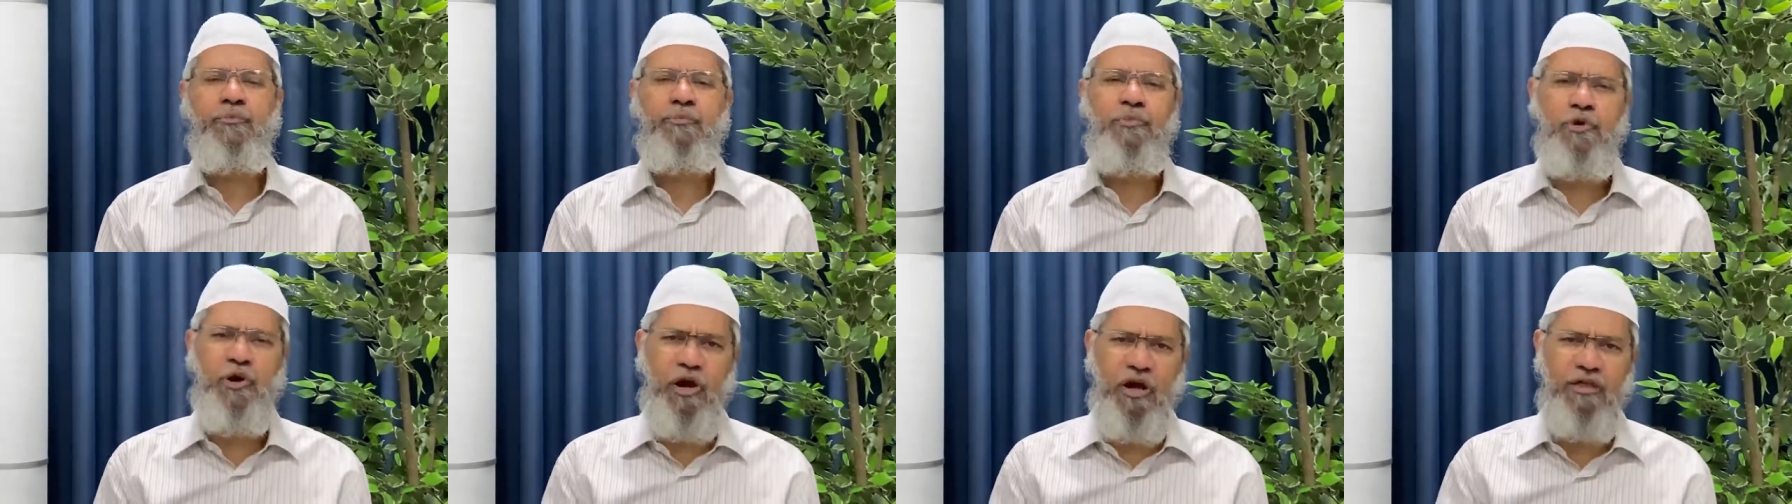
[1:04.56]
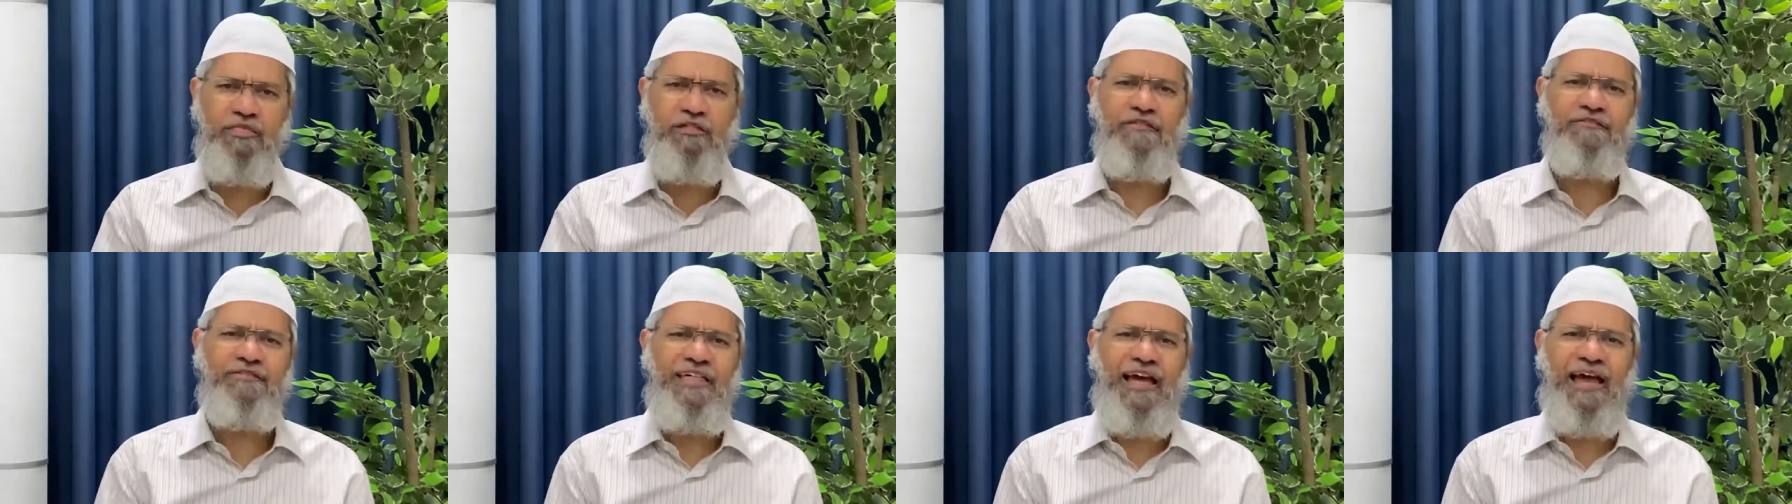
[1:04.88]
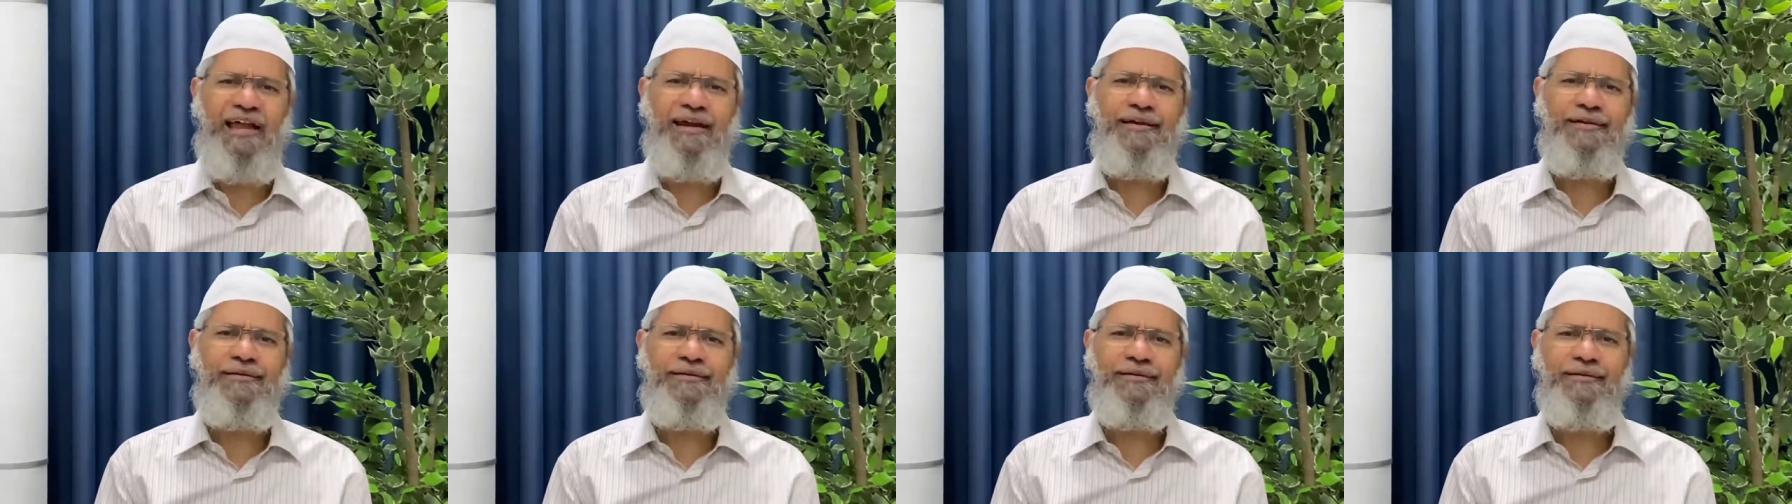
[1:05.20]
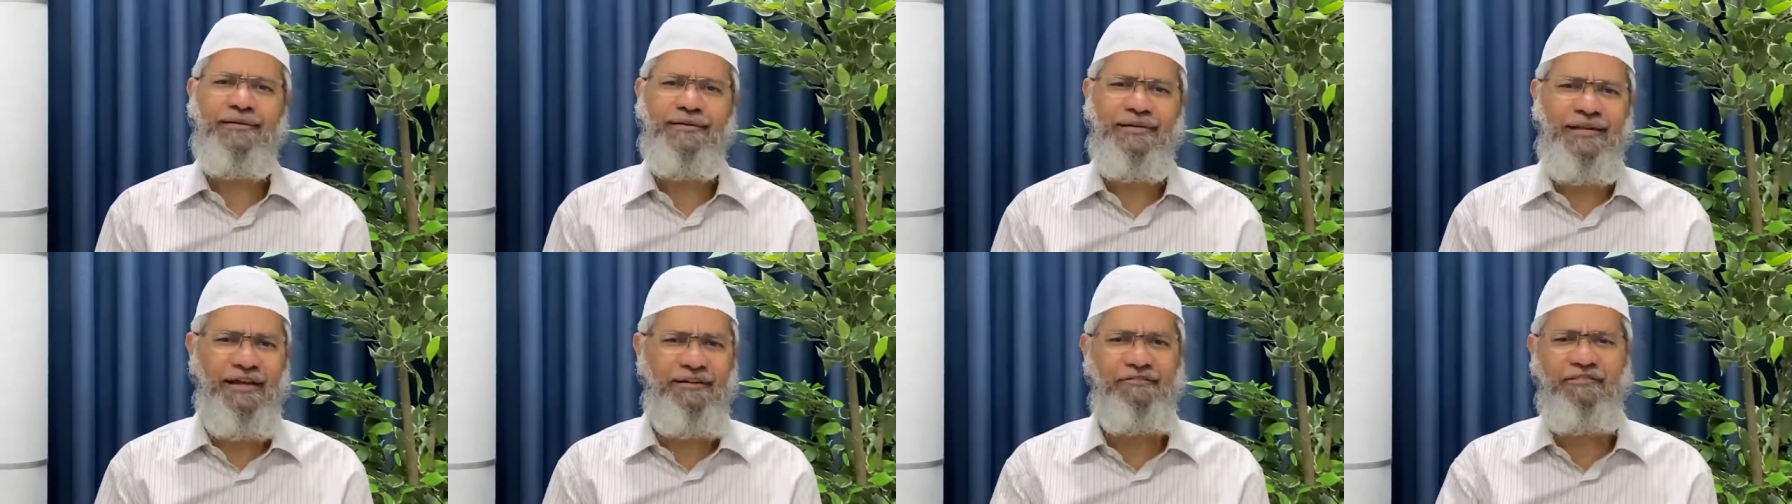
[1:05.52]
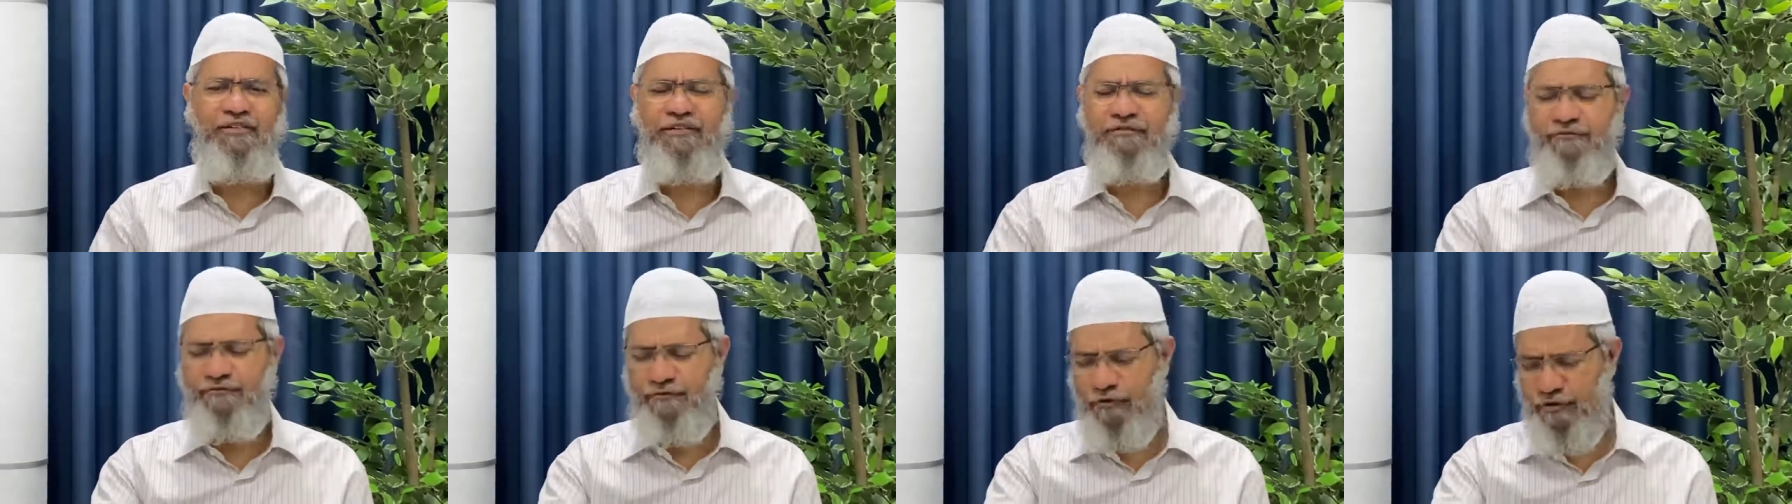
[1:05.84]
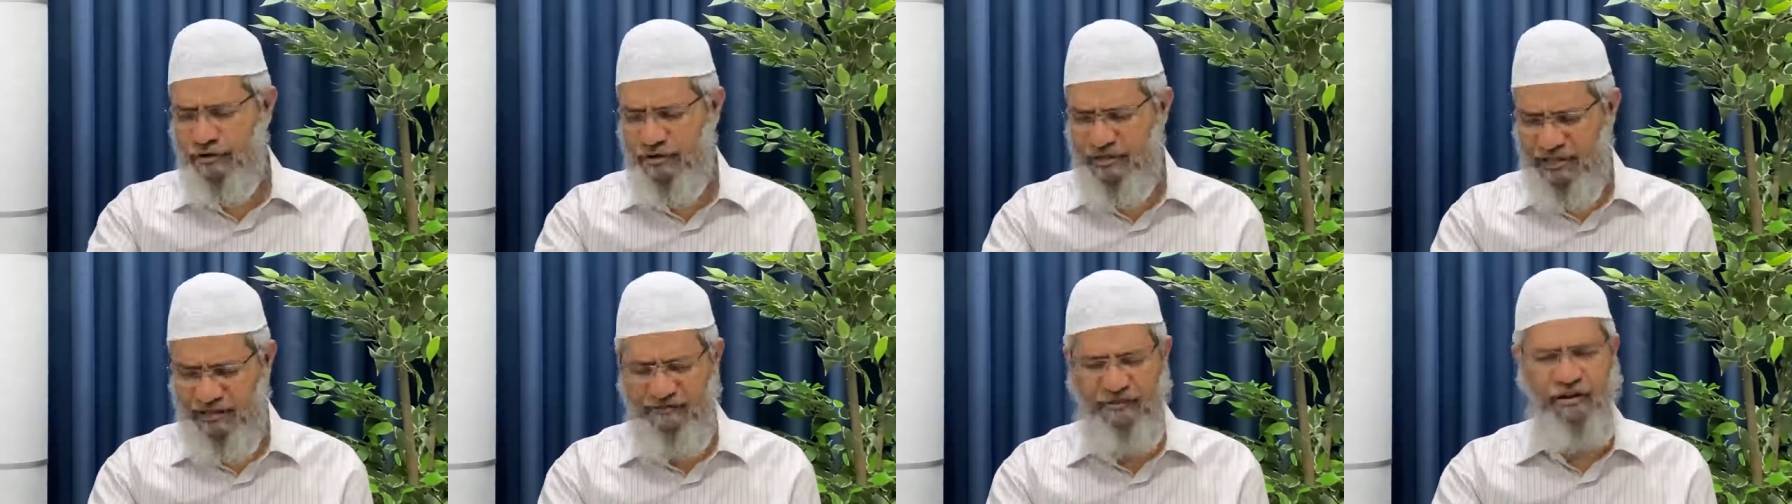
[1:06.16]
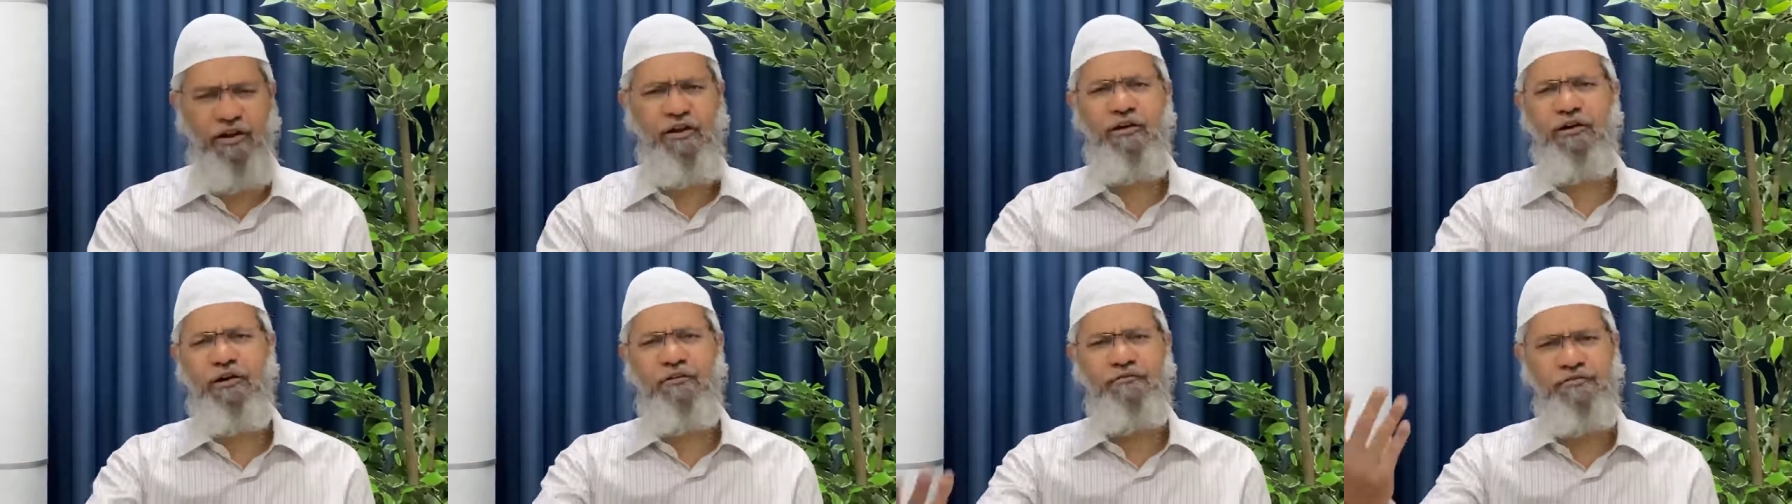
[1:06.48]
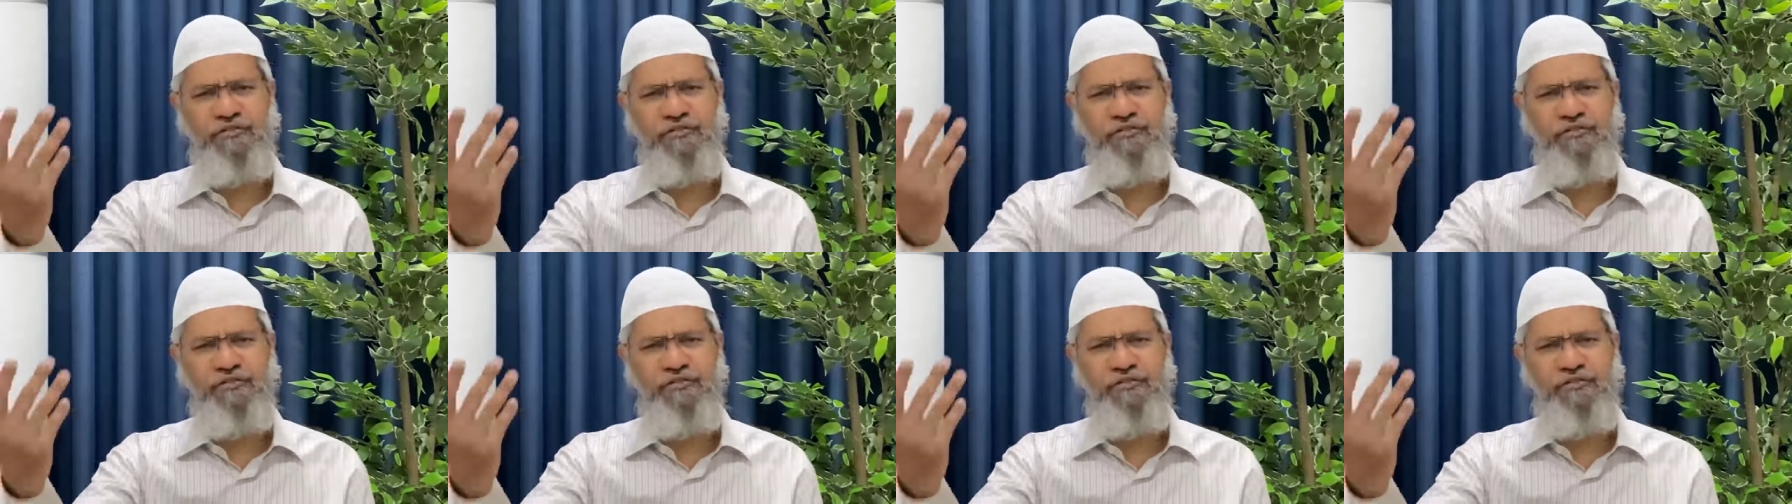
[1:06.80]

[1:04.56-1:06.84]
So because of that, David Woods is one